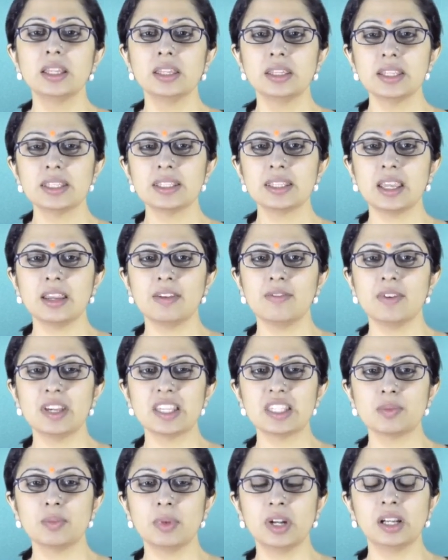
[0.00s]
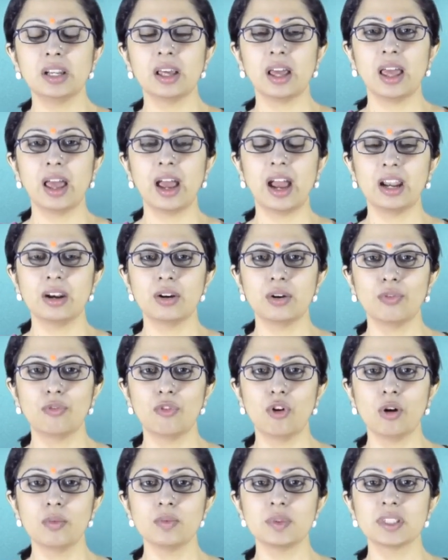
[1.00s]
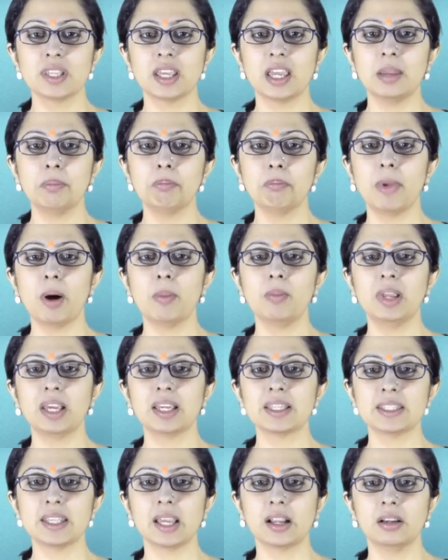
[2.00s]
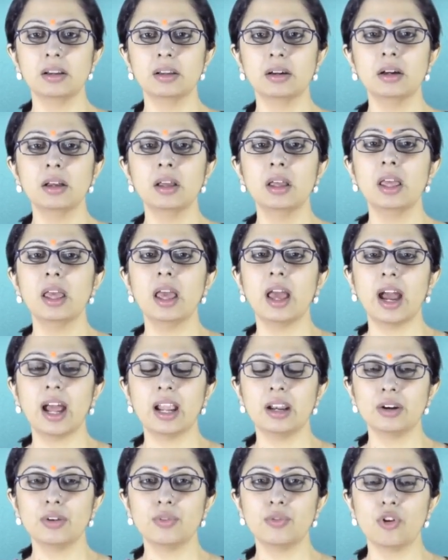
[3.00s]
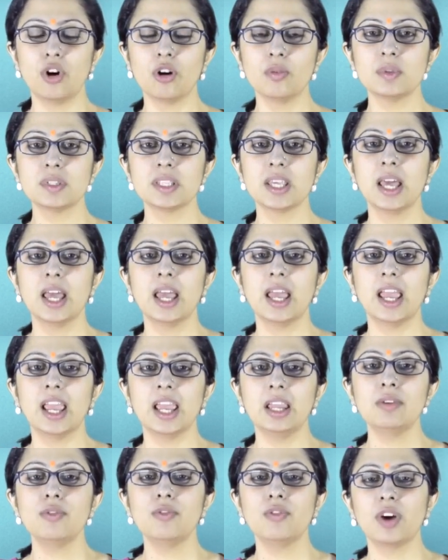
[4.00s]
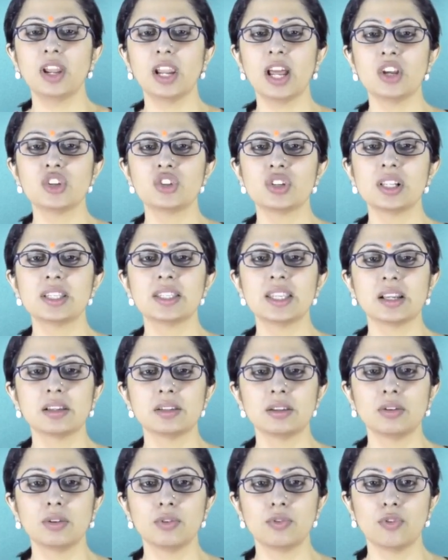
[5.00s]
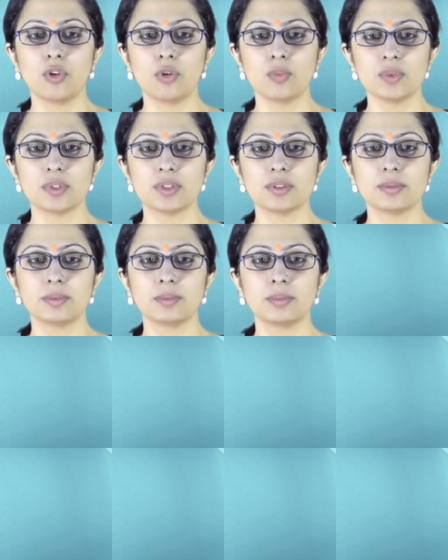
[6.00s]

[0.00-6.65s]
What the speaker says: disinvestment and reforms in public sector, and reforms in financial sector reforms.